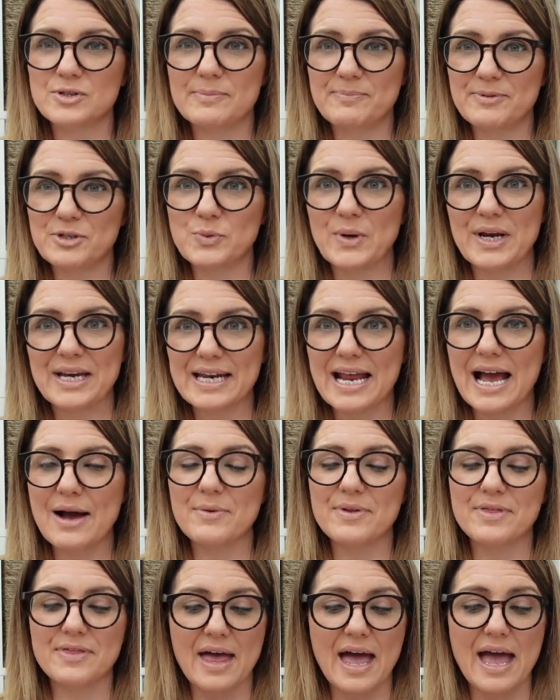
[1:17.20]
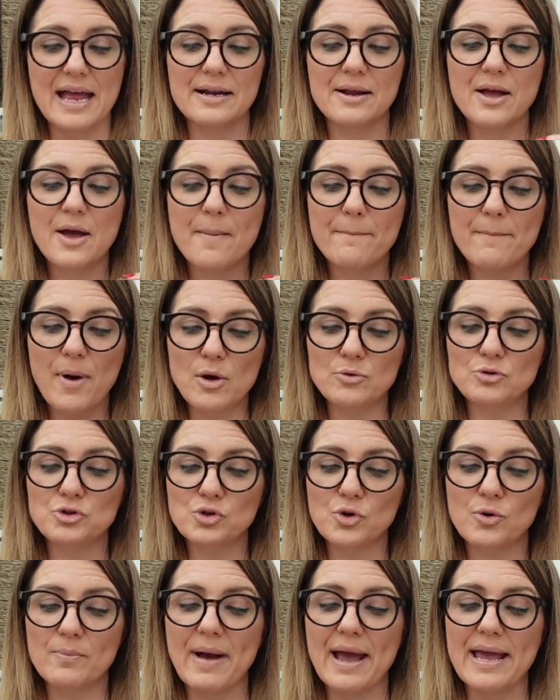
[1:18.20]
between now and then, post
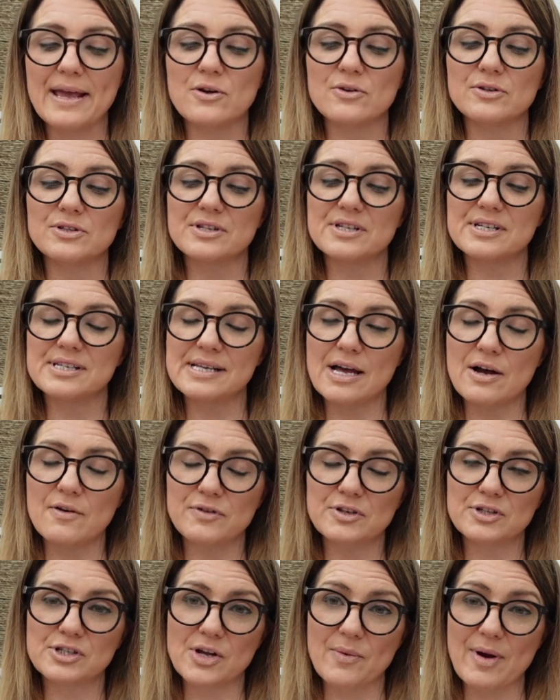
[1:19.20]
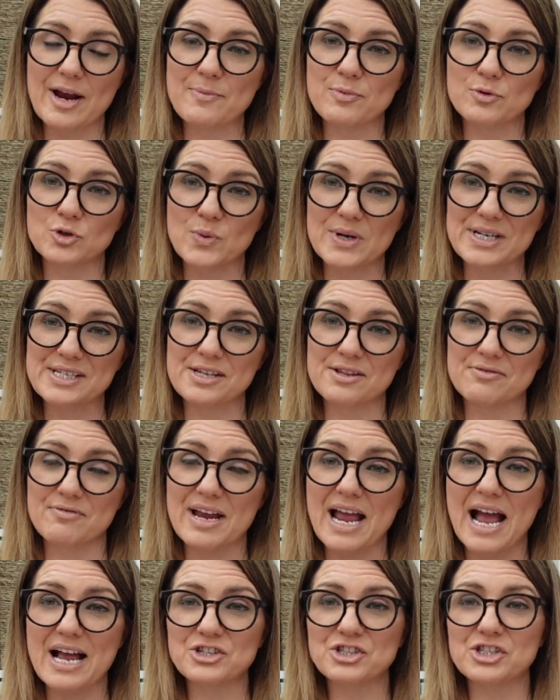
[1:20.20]
your make under the Selfless Sew April
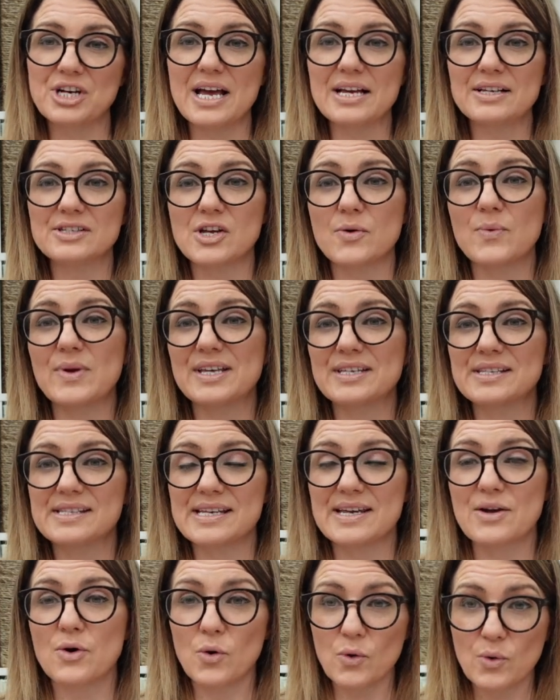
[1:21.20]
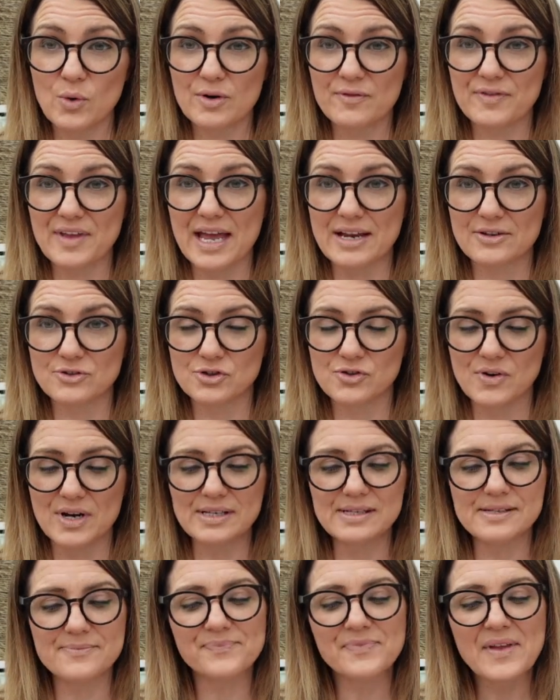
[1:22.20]
23 hashtag so we can see all of the
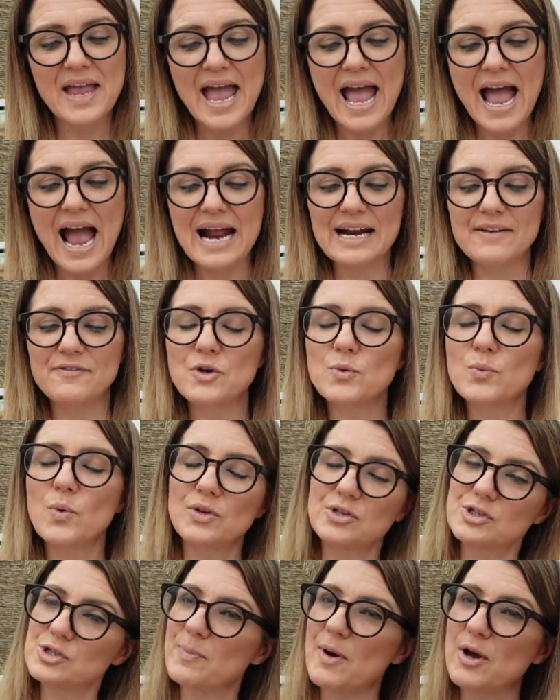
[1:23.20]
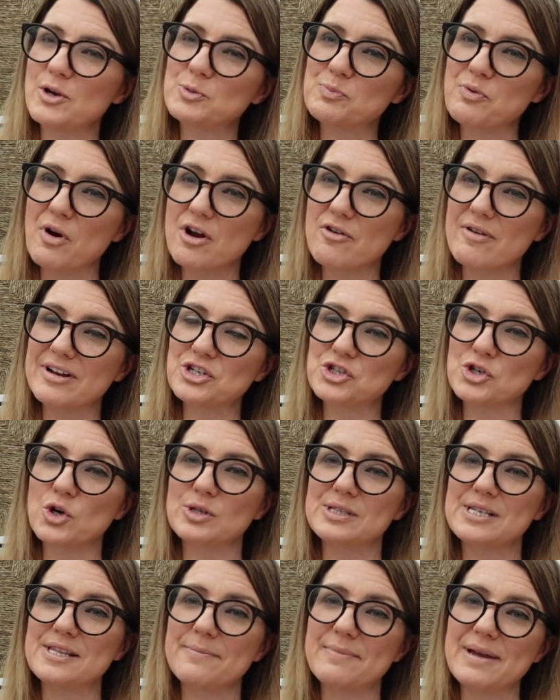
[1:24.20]
entries. And if you want to post progress
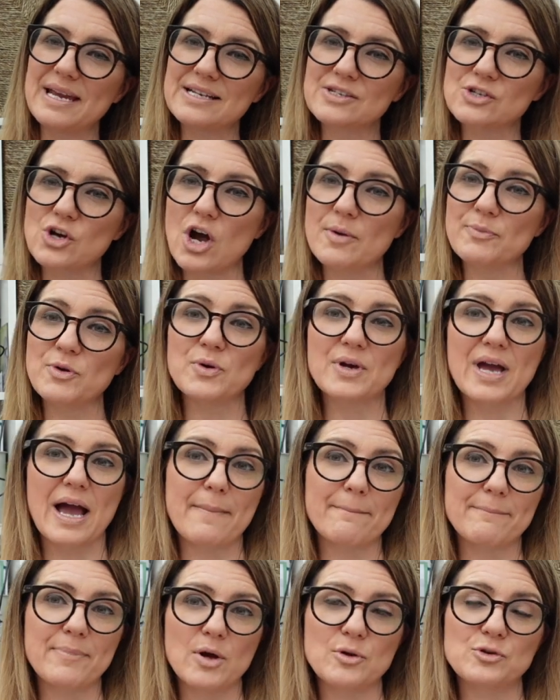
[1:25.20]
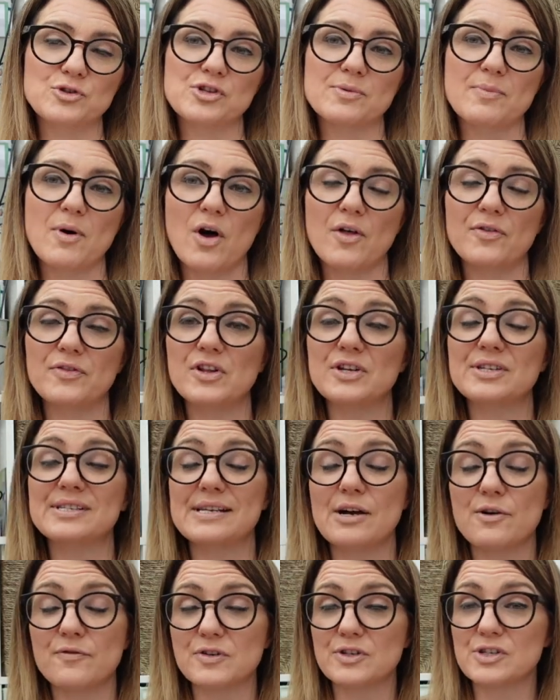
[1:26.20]
shots in the meantime, you can post them on the
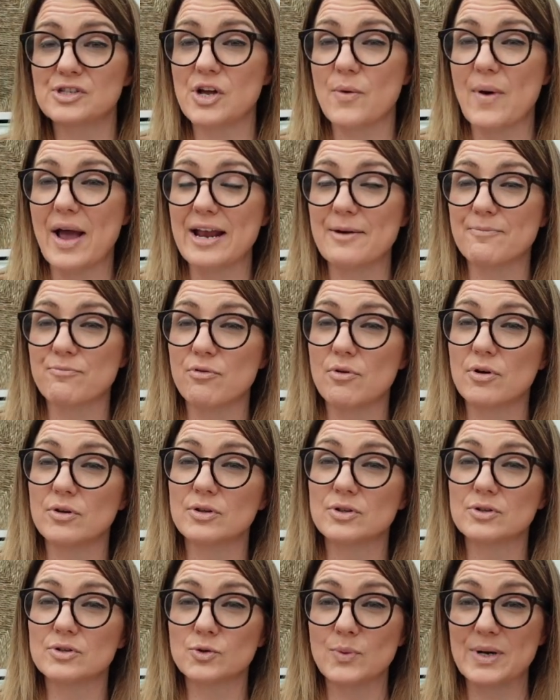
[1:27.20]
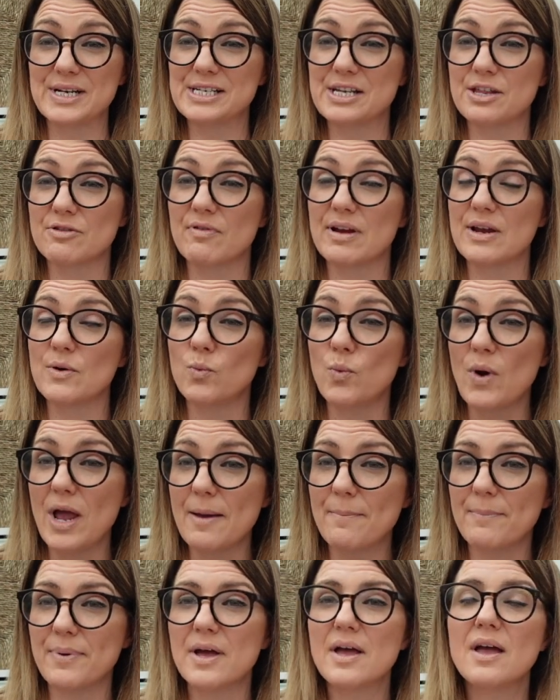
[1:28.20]
Selfless Sew April 23
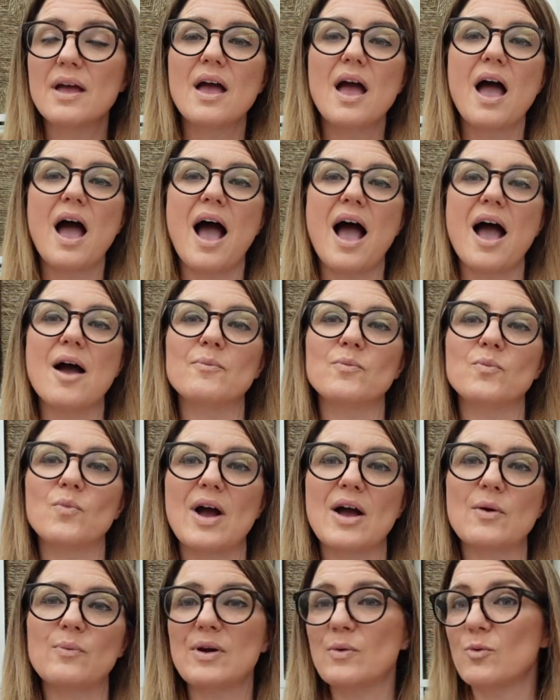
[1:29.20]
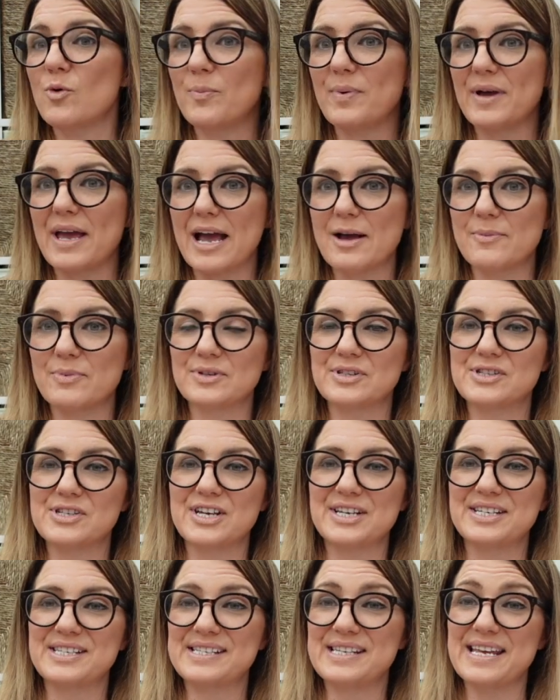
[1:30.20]
WIP, where we will be able
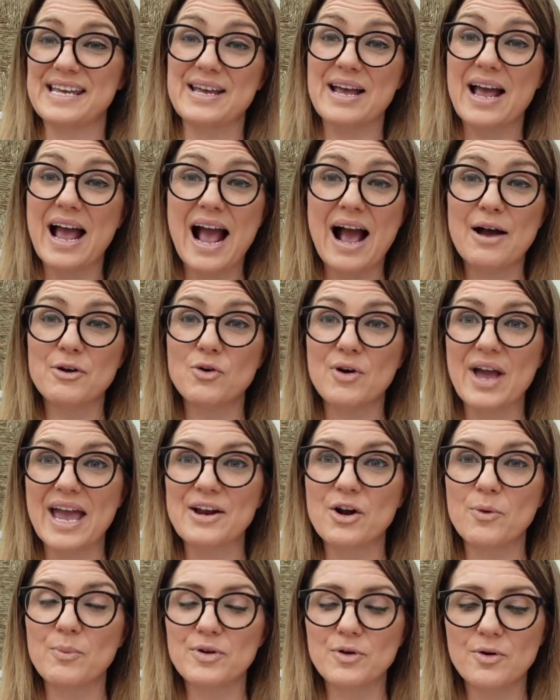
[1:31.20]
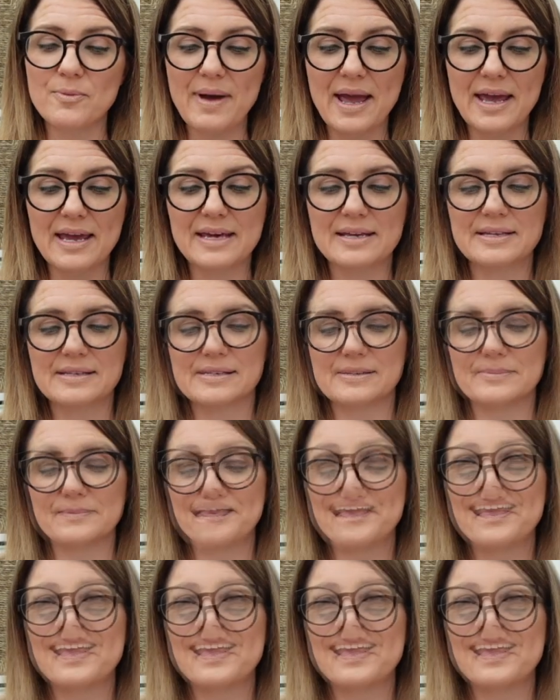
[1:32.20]
to see how you're getting on with your makes.